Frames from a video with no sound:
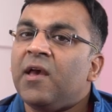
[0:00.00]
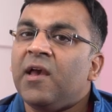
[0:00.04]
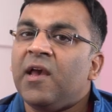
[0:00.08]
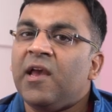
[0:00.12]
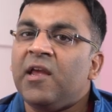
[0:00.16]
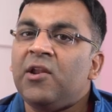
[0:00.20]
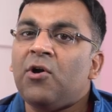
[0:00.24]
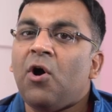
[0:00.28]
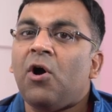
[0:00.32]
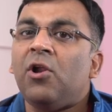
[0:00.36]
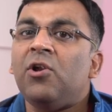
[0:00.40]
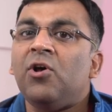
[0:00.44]

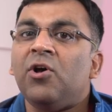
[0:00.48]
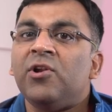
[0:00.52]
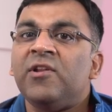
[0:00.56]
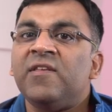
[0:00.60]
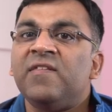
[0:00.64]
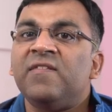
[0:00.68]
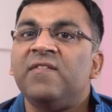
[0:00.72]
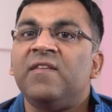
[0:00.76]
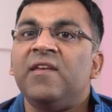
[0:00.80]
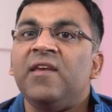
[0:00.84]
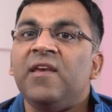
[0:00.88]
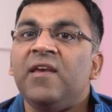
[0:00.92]
In all
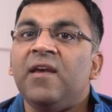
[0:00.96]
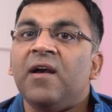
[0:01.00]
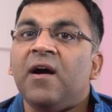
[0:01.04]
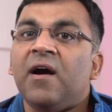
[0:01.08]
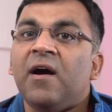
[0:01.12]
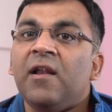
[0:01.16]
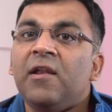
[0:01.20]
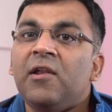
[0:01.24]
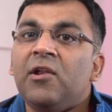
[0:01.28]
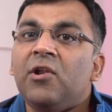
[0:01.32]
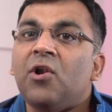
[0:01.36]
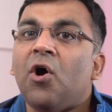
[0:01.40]
honesty,
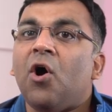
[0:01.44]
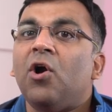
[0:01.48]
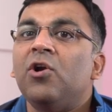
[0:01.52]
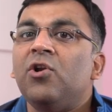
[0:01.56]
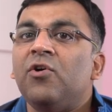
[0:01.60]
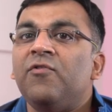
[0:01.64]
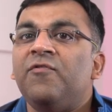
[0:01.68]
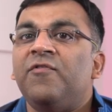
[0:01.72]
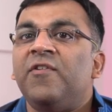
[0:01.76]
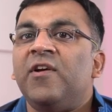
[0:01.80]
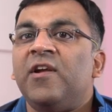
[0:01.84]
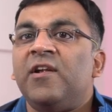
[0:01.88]
a lot
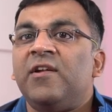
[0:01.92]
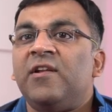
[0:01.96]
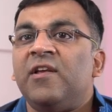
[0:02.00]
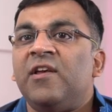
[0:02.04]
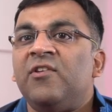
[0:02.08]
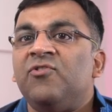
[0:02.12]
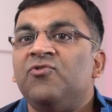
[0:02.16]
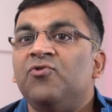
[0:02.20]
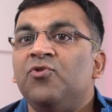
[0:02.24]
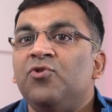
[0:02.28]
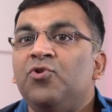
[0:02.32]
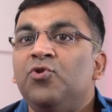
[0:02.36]
of it
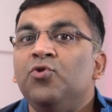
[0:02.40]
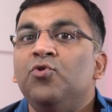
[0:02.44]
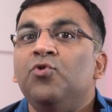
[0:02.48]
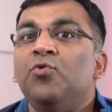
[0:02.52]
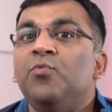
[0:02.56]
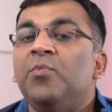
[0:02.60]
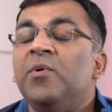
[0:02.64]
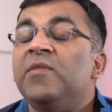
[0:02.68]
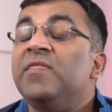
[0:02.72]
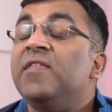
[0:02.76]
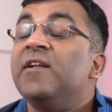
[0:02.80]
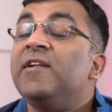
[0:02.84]
is to do
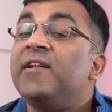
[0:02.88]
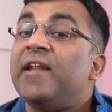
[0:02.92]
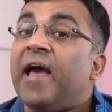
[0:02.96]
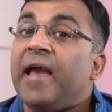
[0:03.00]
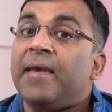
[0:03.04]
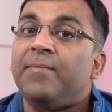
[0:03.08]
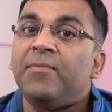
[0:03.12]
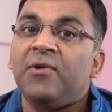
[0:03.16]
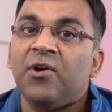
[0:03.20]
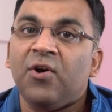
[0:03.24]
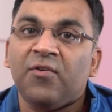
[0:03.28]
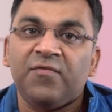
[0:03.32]
with the
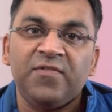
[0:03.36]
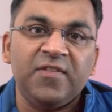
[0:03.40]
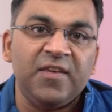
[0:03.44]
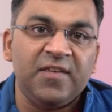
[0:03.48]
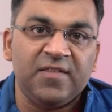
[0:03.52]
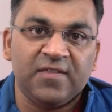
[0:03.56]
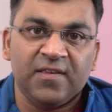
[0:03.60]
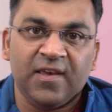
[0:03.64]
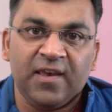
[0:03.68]
timing of these